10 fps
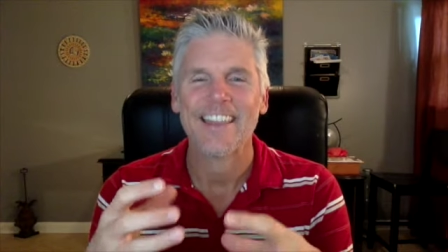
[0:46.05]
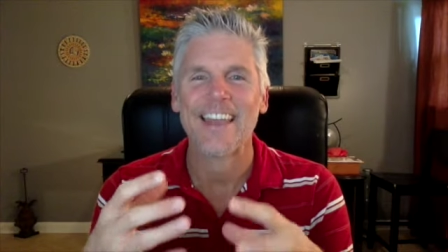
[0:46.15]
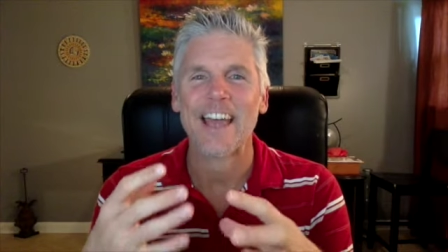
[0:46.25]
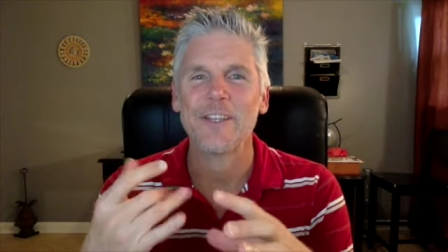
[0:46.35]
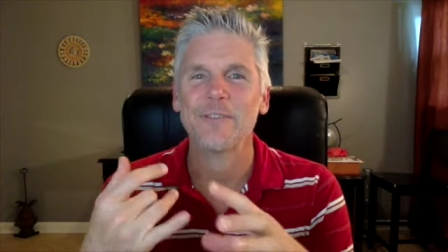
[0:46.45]

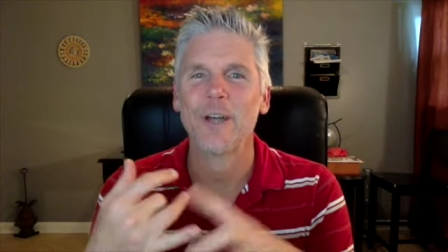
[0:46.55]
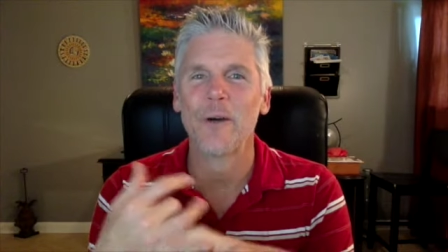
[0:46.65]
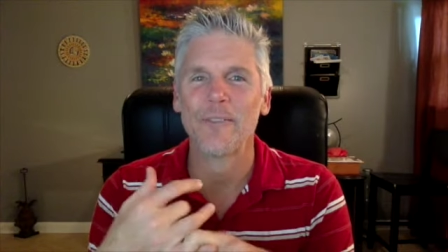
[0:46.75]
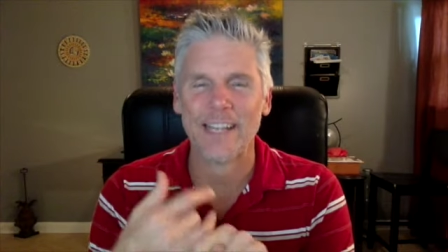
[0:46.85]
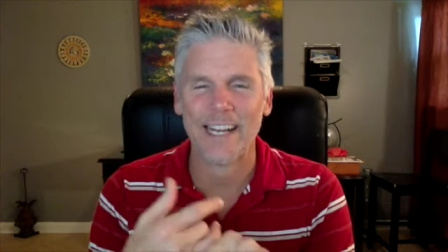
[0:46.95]
that you
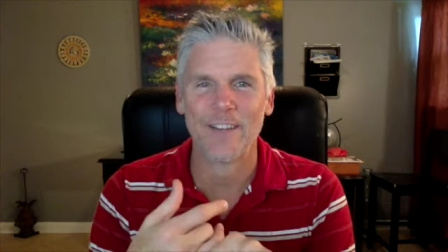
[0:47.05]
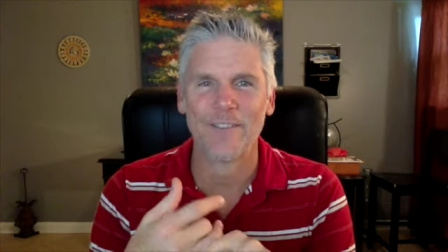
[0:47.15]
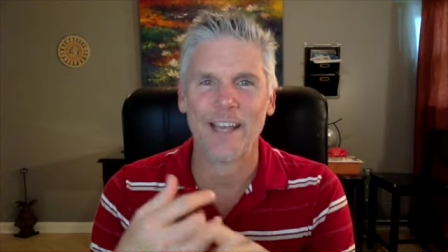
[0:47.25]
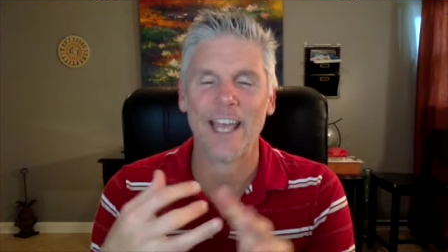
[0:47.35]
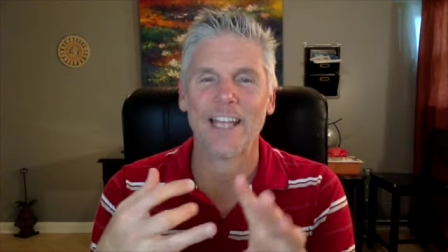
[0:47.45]
don't need a
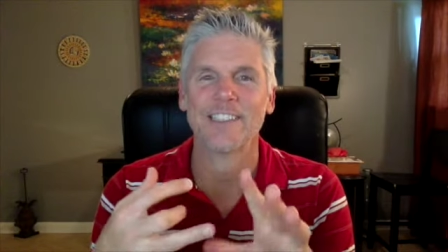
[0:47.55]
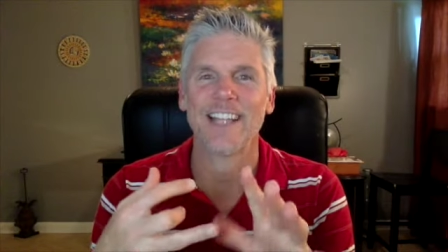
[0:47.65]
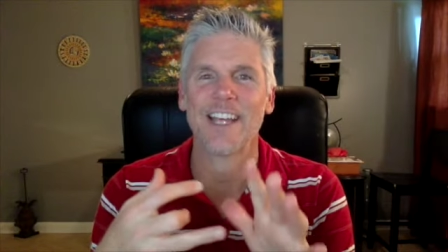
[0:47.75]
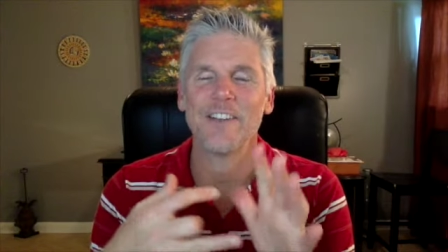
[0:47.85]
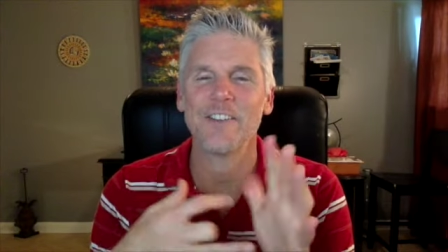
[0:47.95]
vacation,
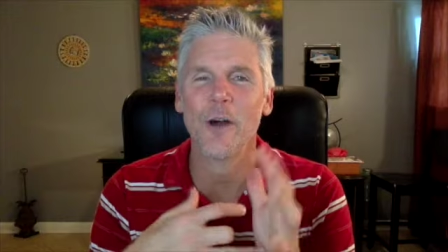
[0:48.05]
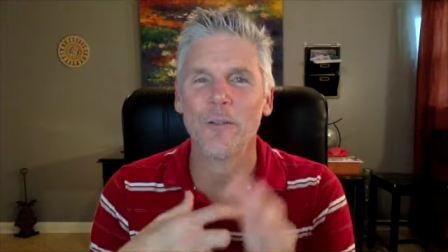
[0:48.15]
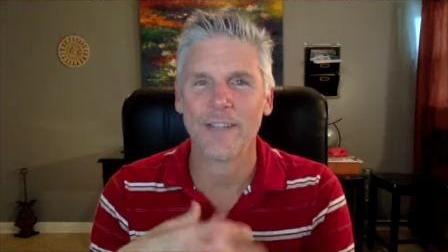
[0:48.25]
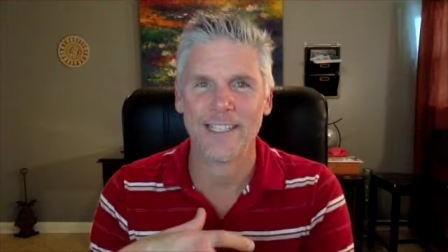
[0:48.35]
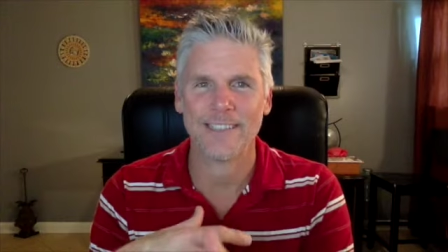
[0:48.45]
that you
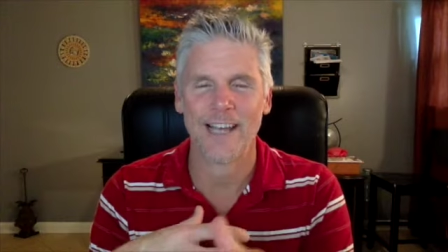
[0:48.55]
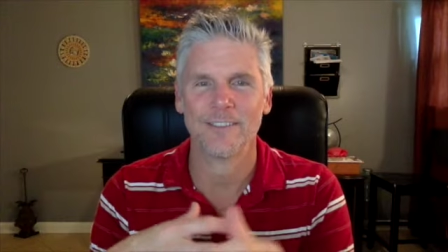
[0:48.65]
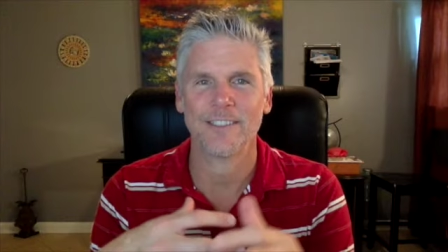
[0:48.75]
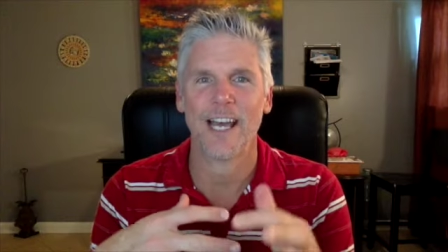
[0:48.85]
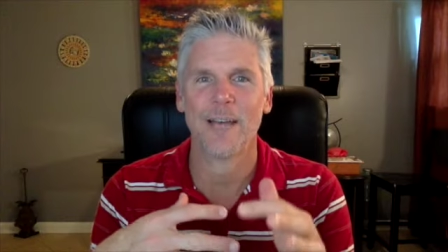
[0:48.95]
don't need
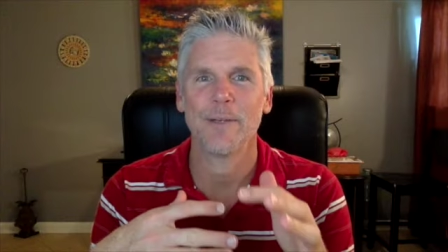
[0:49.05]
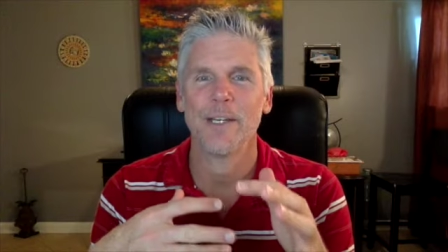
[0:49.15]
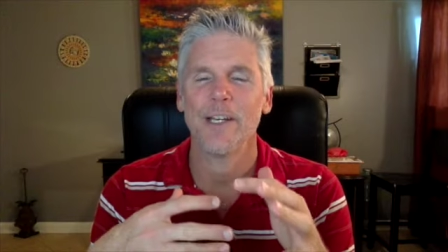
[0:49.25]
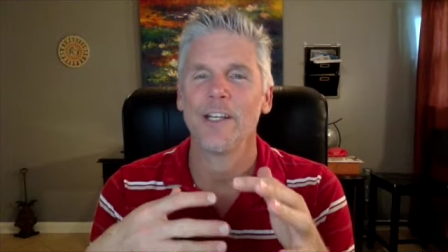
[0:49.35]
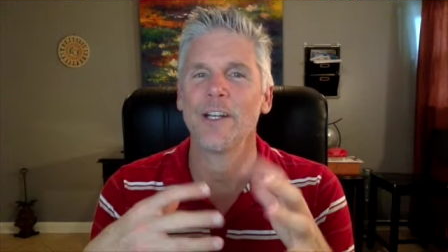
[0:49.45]
downtime,
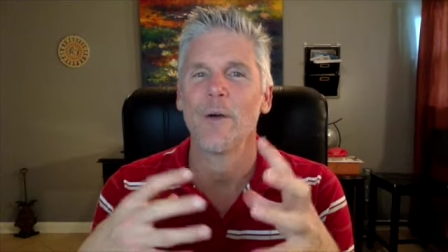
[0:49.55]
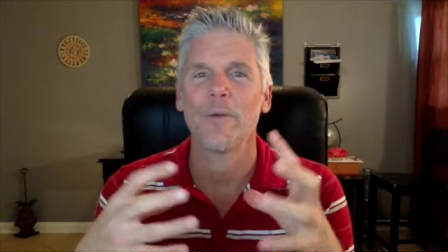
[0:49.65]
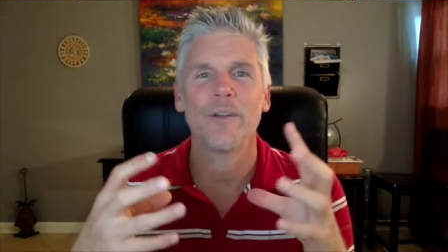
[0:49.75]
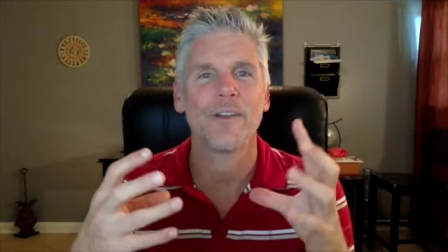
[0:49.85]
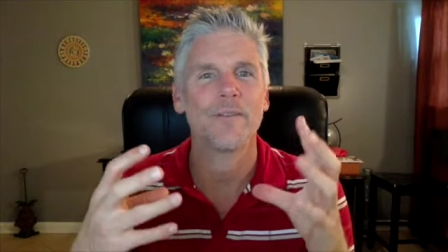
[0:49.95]
you know,